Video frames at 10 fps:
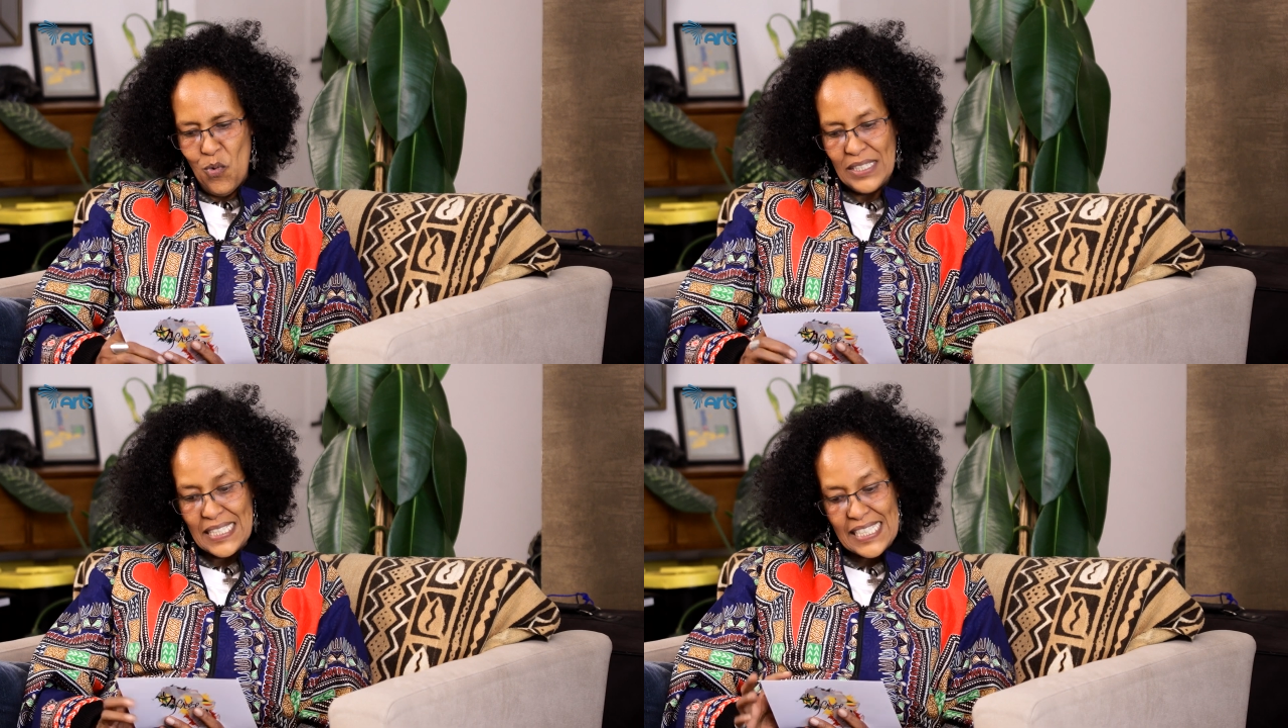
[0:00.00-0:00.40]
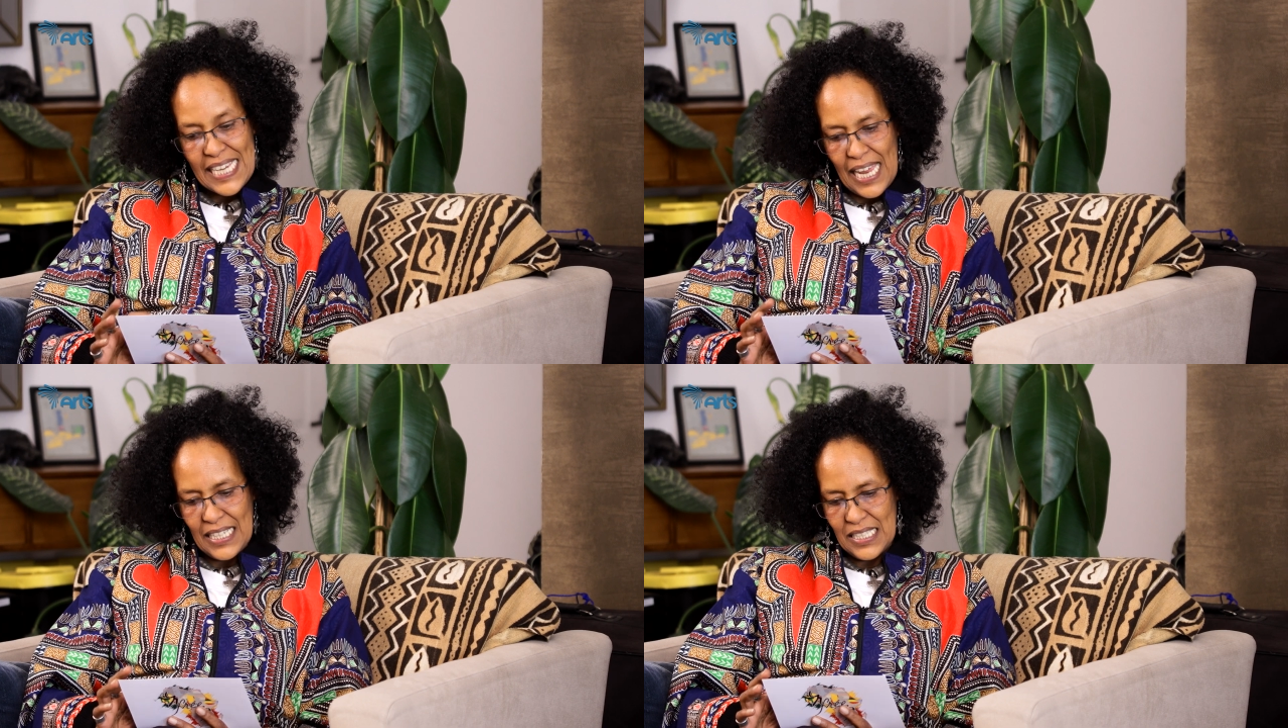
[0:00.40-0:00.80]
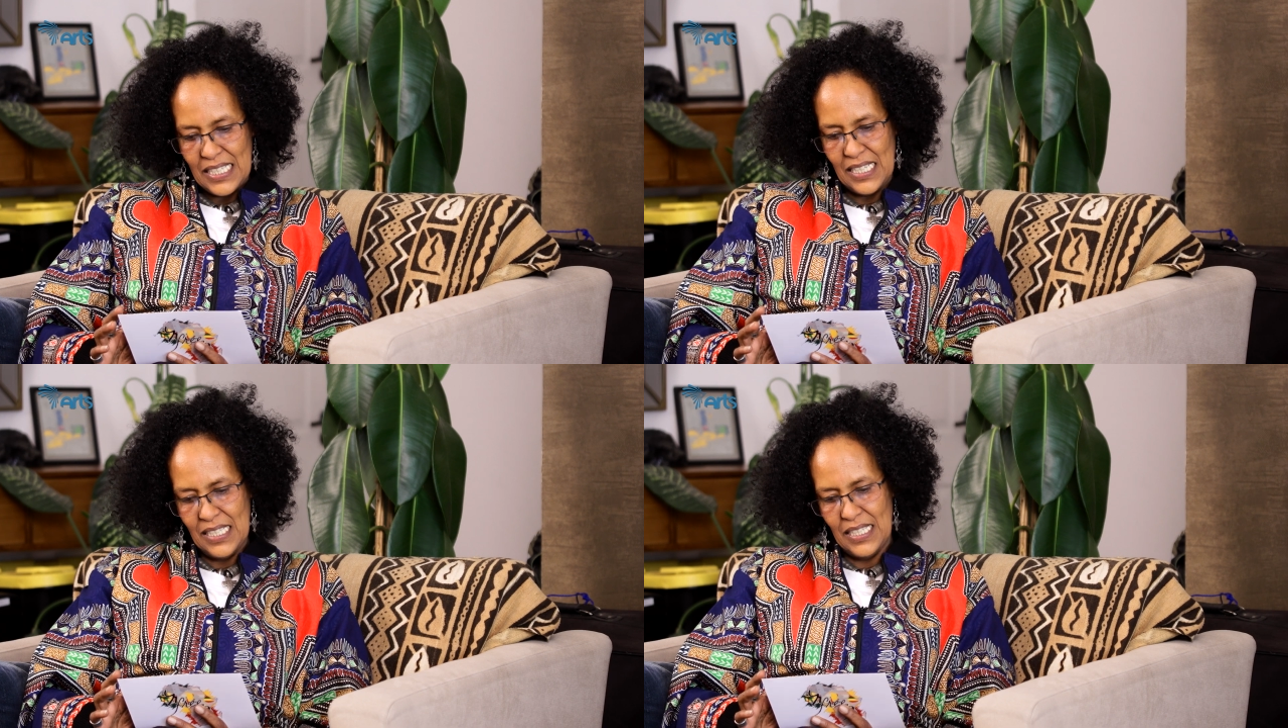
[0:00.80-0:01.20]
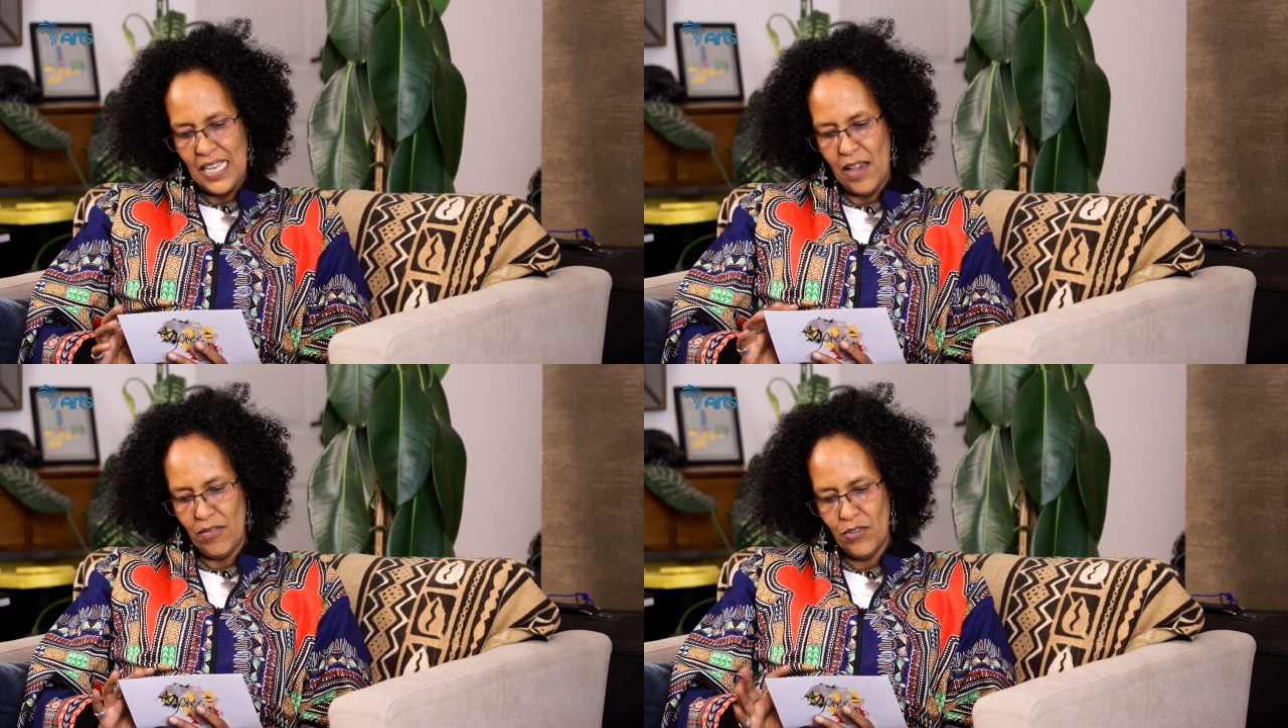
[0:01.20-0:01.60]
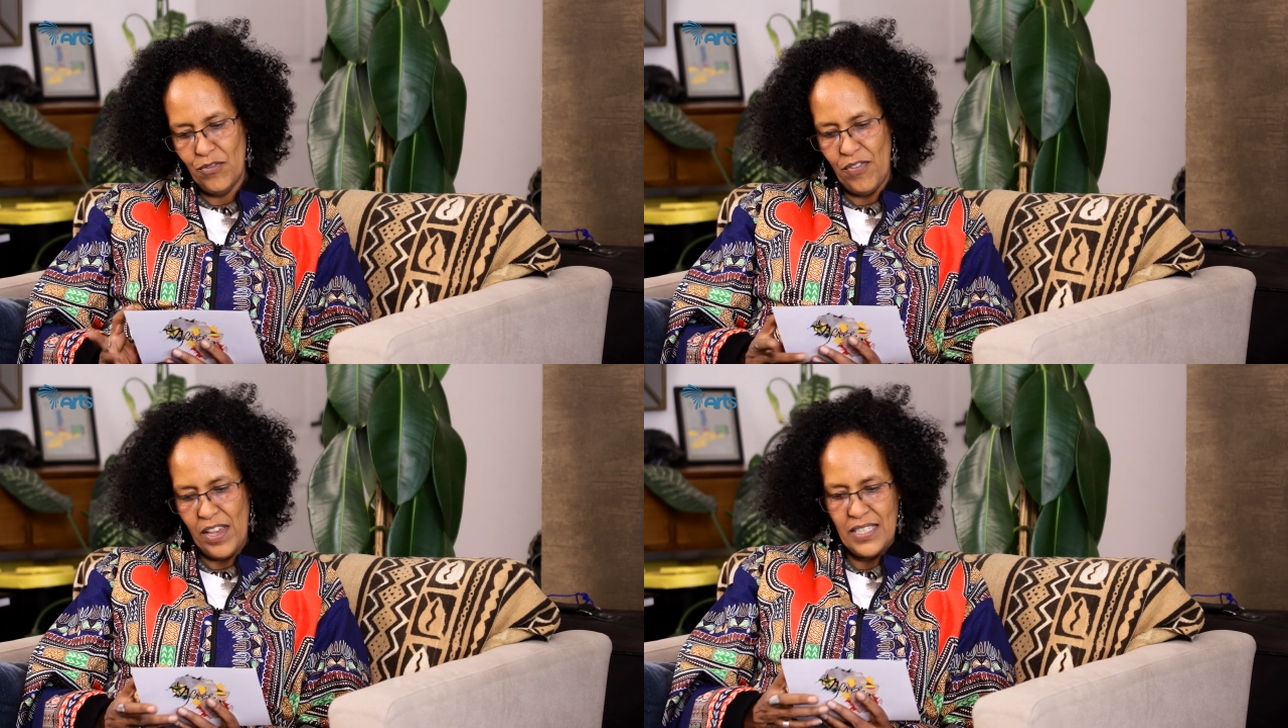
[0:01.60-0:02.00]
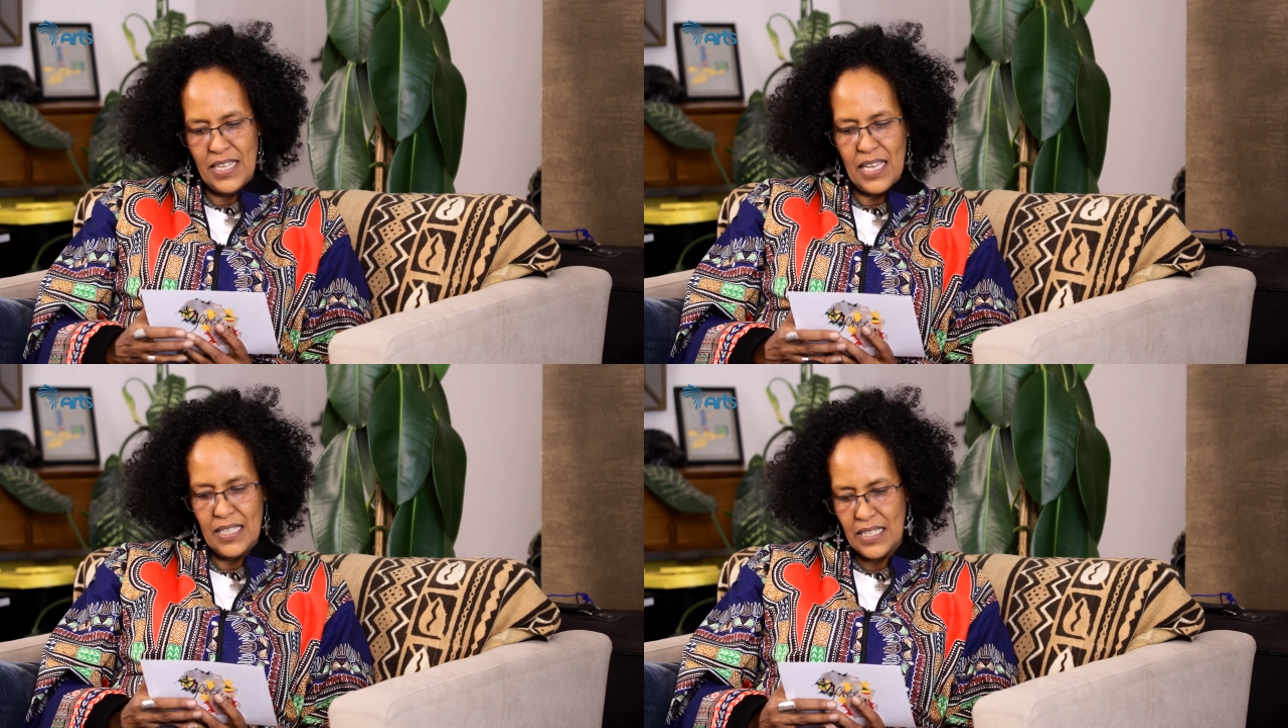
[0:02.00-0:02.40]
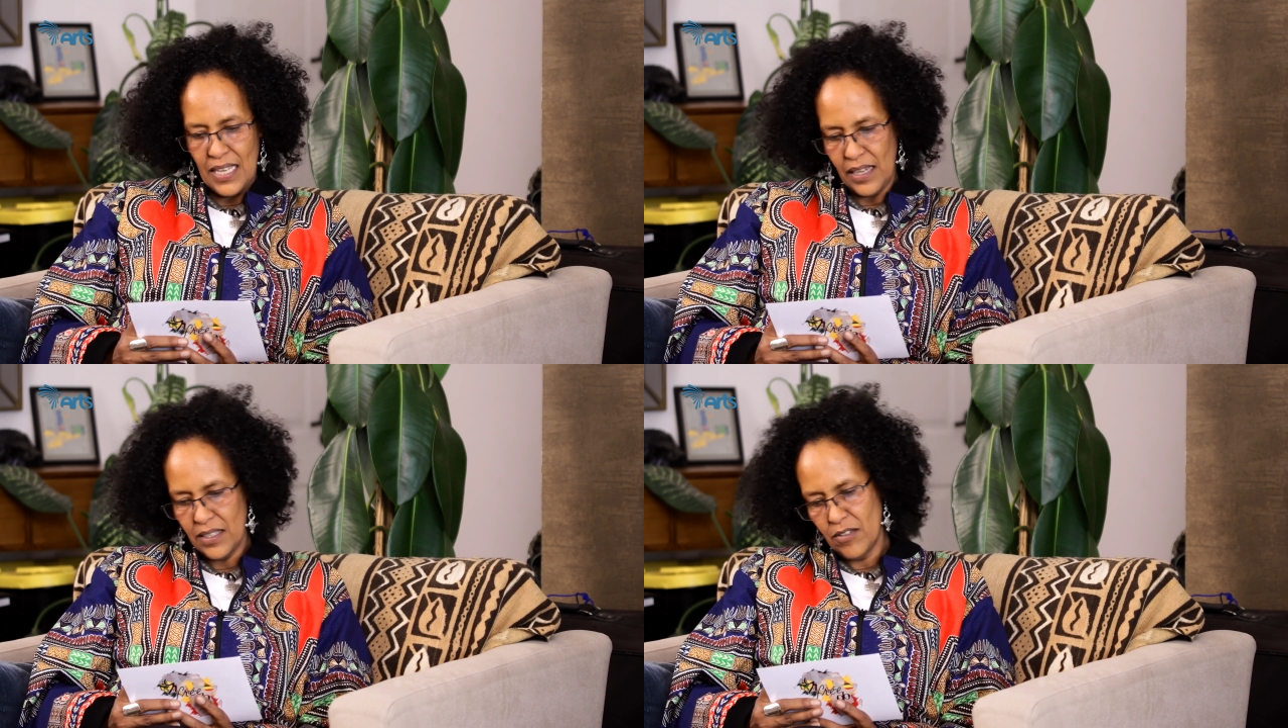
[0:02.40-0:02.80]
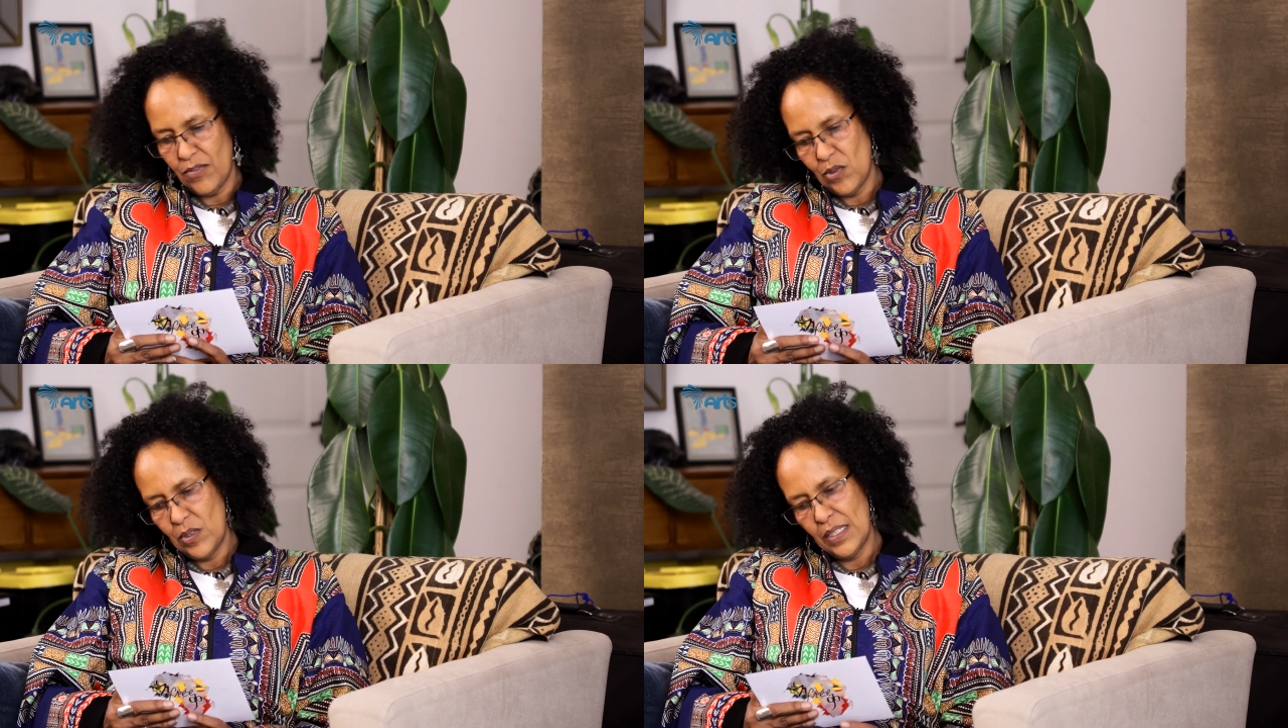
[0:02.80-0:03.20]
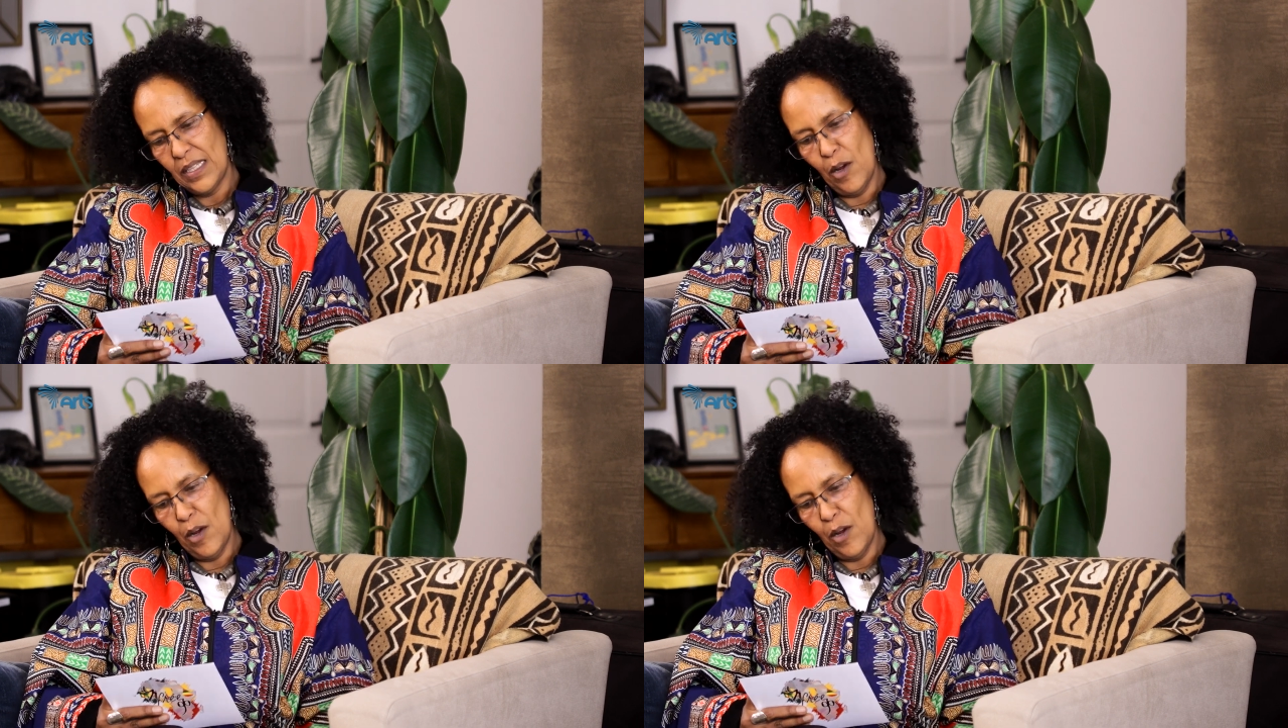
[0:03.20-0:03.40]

What challenges have you faced as a saxophonist